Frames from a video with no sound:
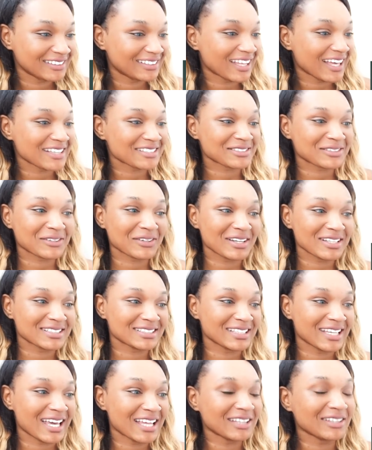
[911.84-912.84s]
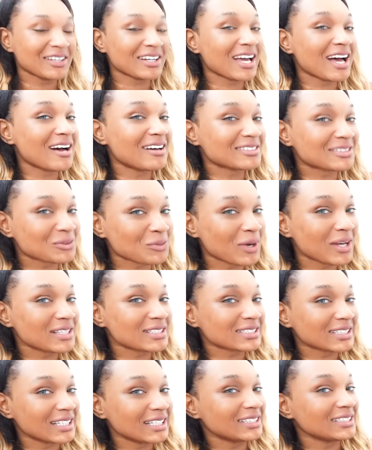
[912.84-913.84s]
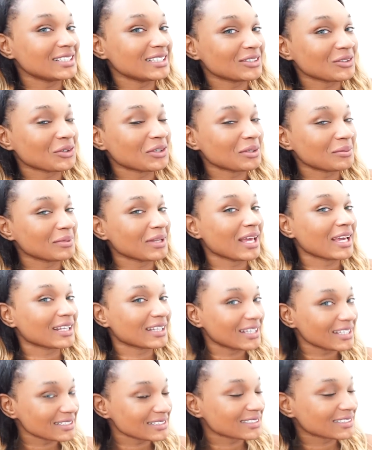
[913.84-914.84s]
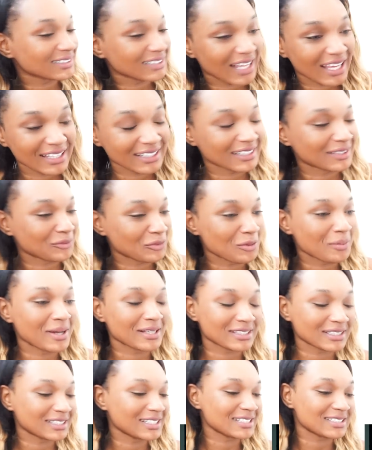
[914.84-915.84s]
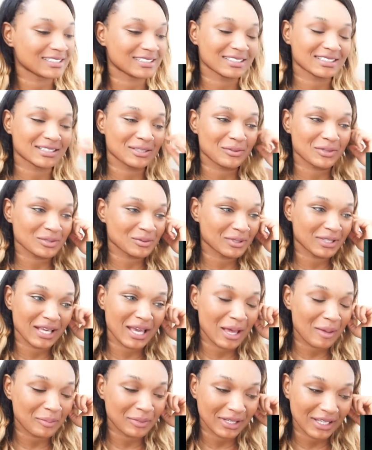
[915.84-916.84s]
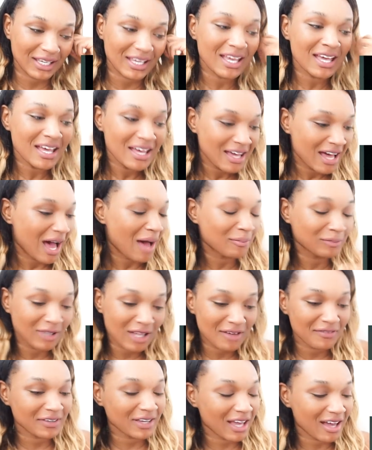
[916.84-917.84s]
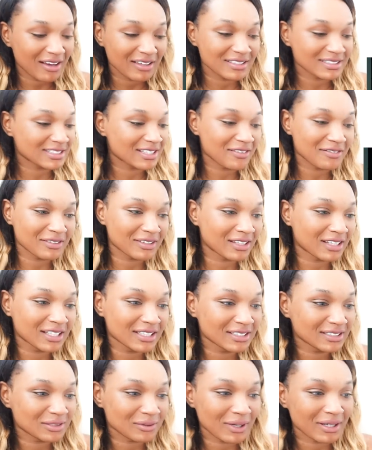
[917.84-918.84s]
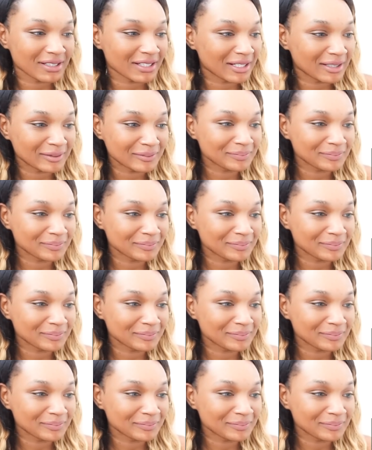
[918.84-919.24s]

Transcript: that's crazy. And look how Sway's leaned in on him. Like let's like we're about to listen to see what's really happening. I'm loving how he's giving the goods right now.